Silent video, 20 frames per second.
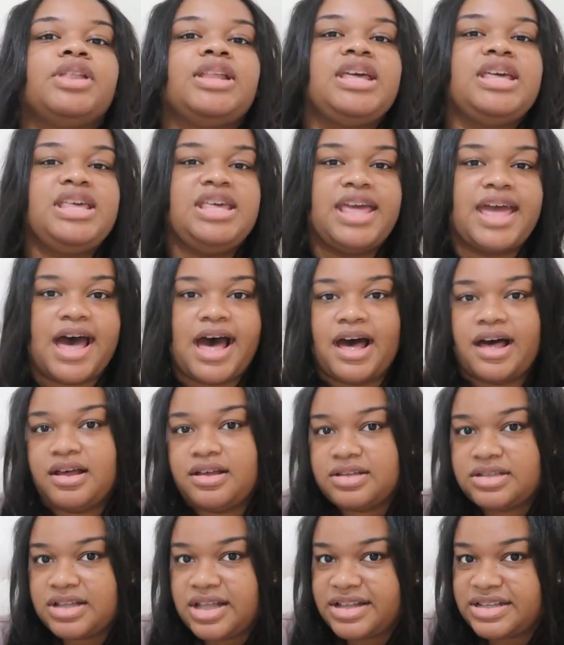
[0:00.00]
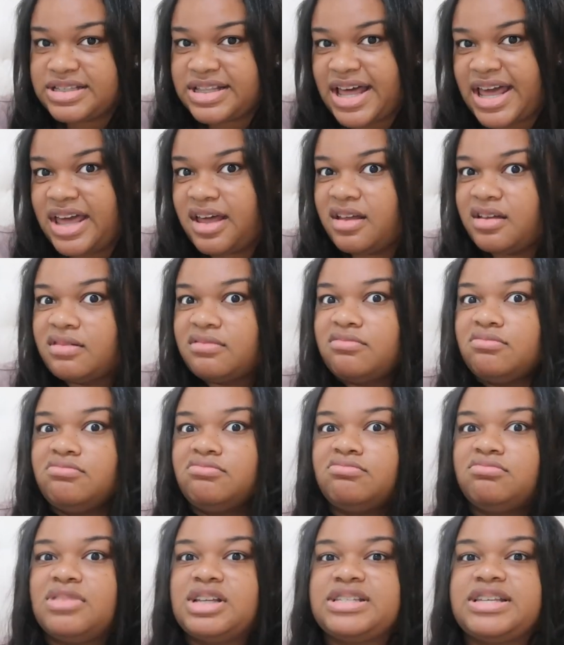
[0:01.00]
yeah, so it's like
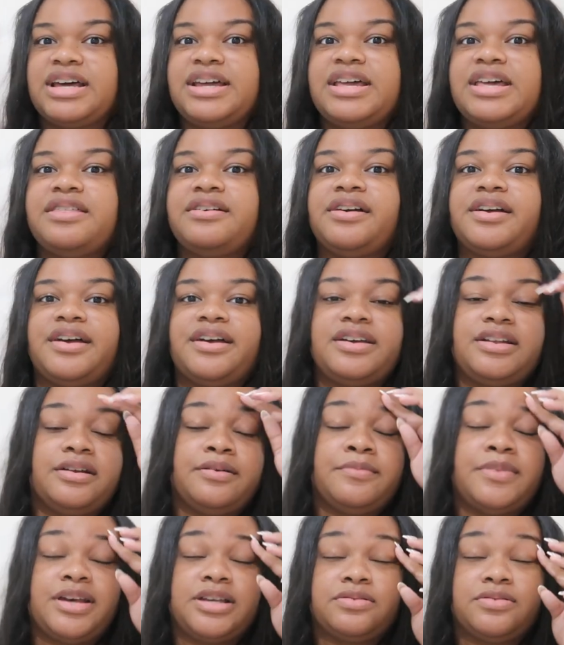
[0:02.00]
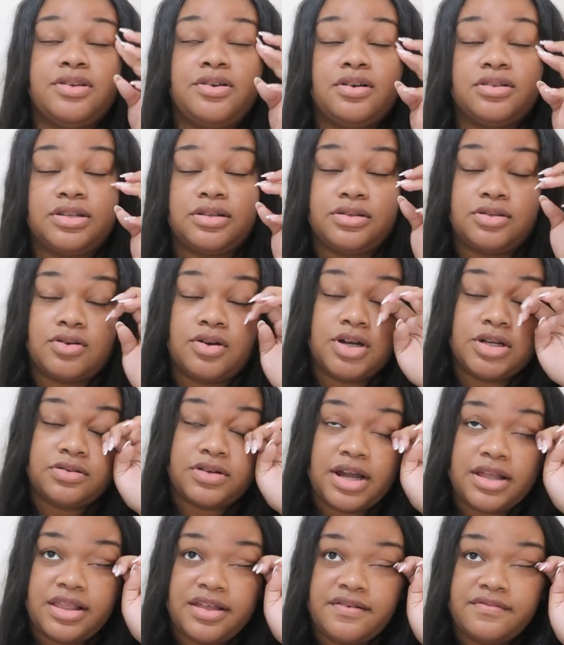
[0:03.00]
either a hit or miss when you go to the stores
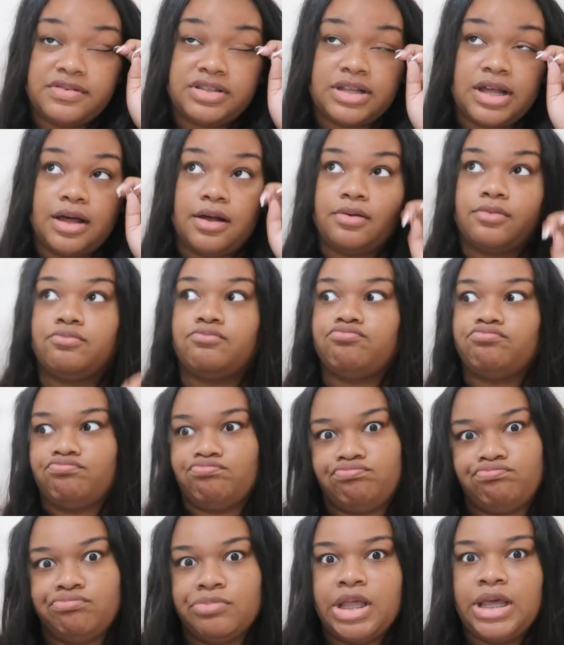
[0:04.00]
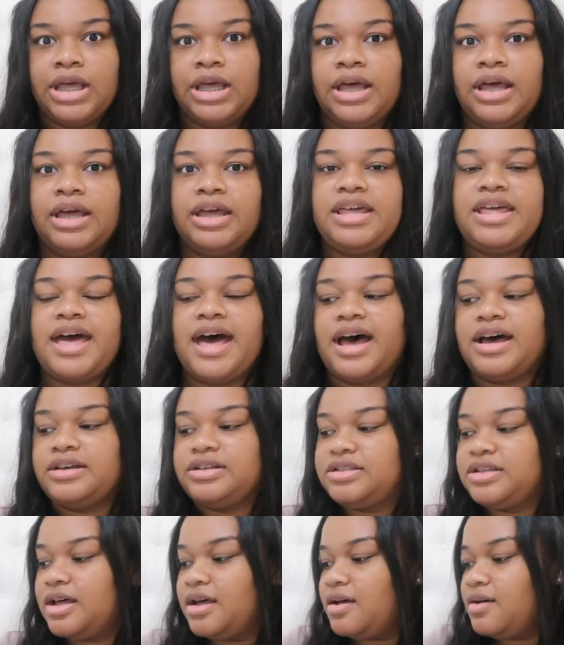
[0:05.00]
where I live. So yeah,
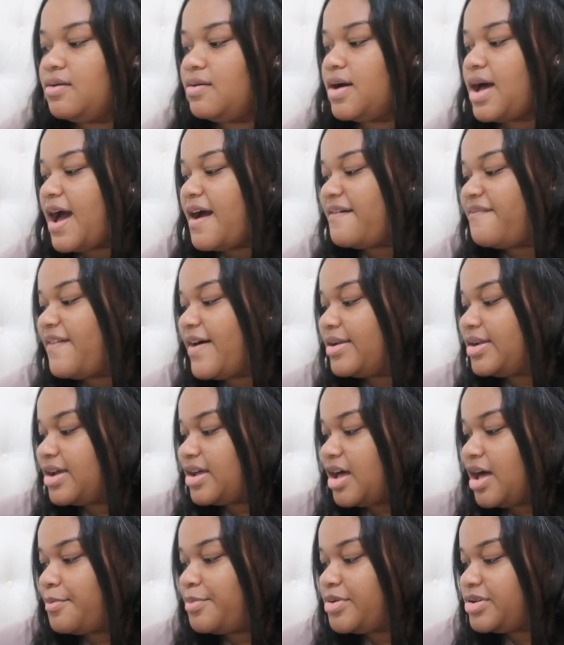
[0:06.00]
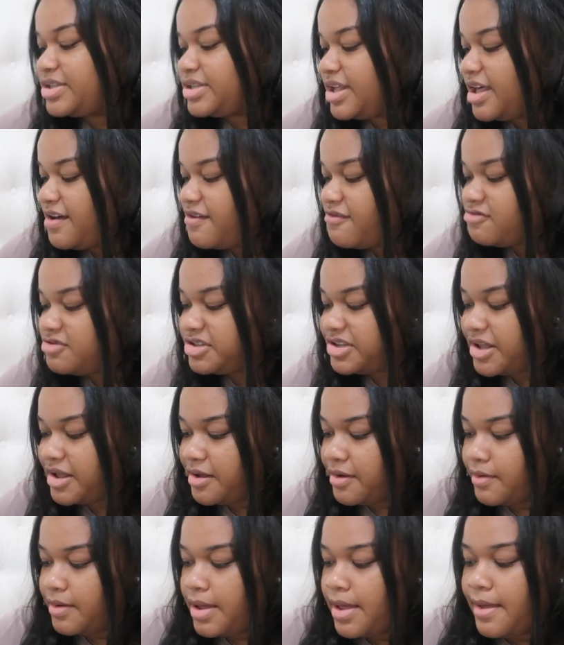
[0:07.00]
so I found a couple stuff,
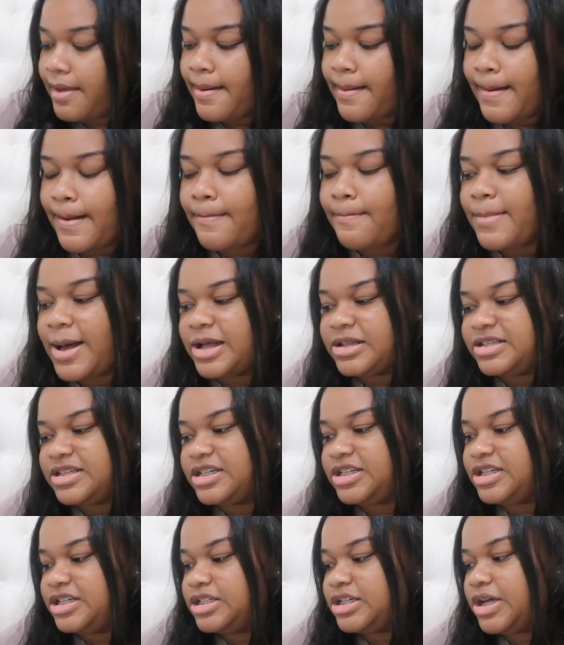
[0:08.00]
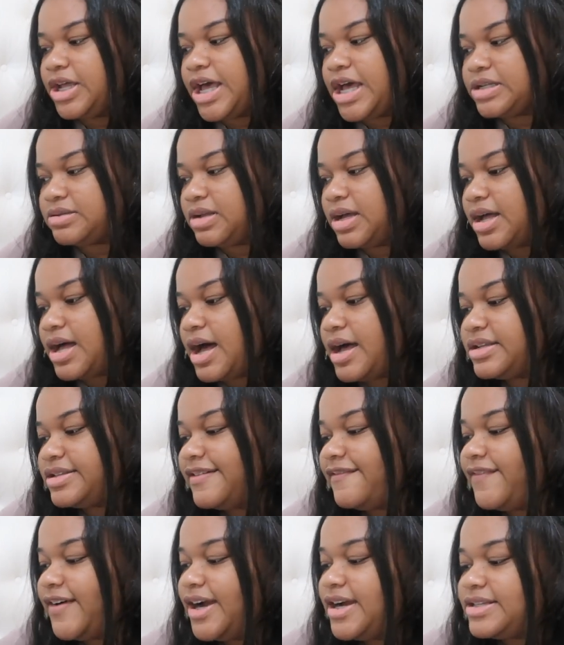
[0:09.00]
so I'm about to just show you guys what I got.
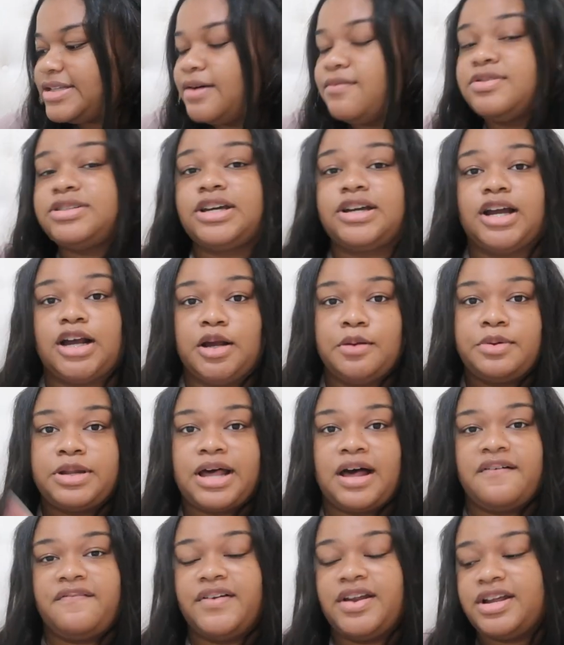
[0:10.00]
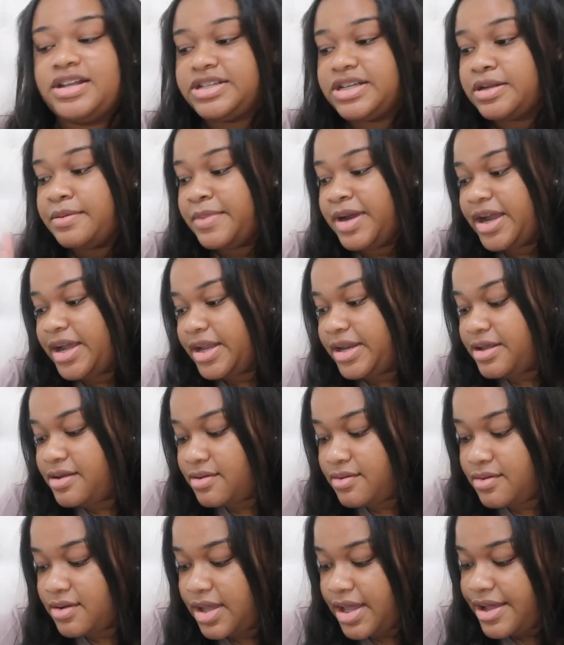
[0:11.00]
So first I went to Urban Outfitters and American
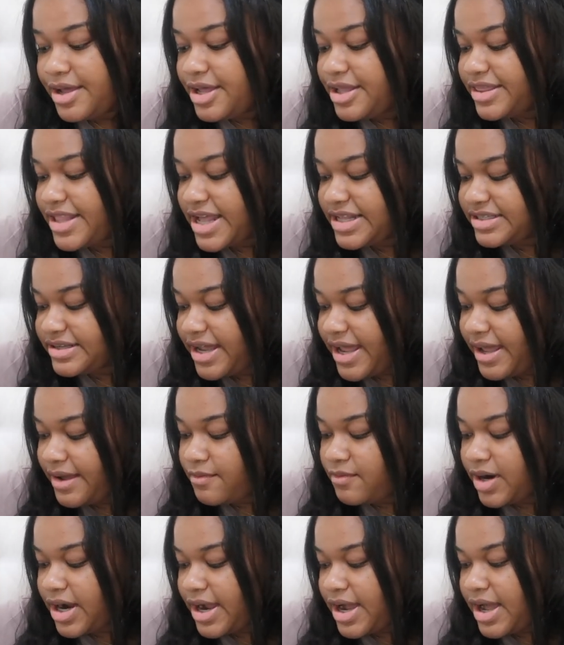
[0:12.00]
Eagle. That's like where